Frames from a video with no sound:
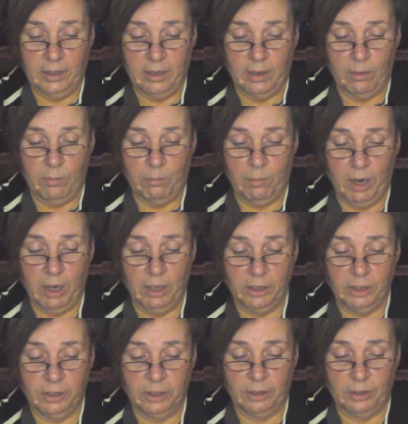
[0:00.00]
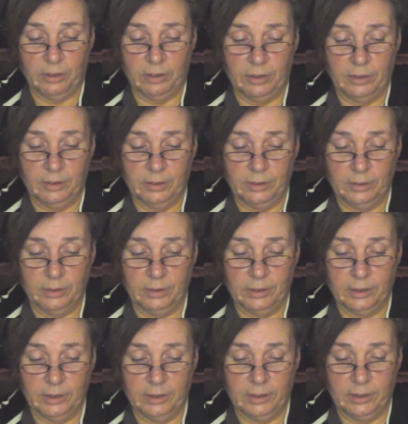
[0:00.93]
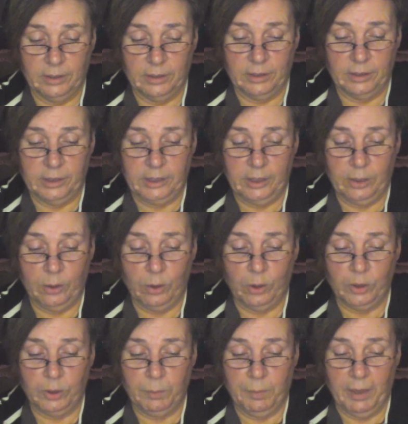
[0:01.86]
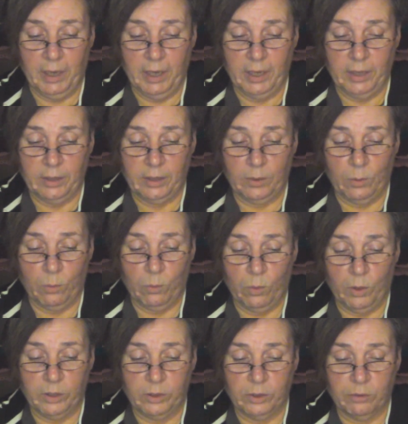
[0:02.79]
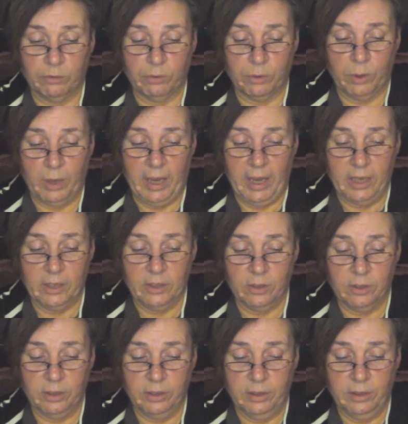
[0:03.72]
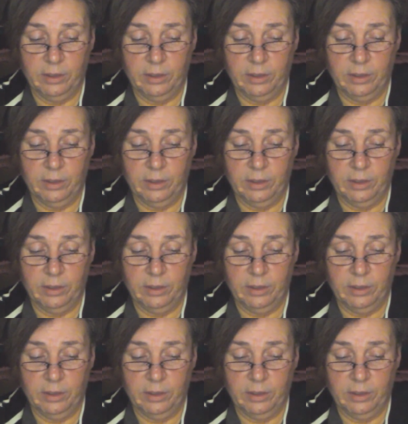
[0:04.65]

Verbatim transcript: Marshall, he goes by One True Hazard.